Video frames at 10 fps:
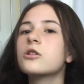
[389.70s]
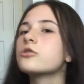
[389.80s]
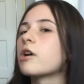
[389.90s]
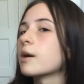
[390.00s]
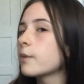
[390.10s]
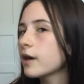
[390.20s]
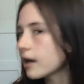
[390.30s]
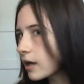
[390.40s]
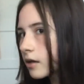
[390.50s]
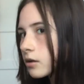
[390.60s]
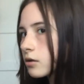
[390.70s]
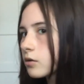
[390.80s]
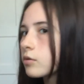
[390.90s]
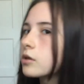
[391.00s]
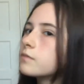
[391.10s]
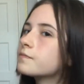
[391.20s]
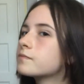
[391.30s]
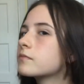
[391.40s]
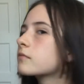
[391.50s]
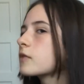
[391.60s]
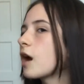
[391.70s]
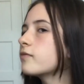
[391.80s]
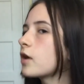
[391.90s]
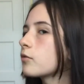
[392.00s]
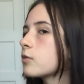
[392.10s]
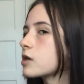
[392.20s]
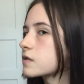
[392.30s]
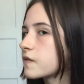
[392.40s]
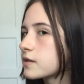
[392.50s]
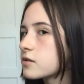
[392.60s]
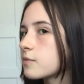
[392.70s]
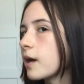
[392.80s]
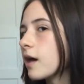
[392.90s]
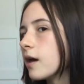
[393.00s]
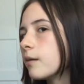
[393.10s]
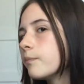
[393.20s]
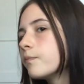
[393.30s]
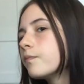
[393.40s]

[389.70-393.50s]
Shrek. But hey, you know what? I've done worse things to my hair.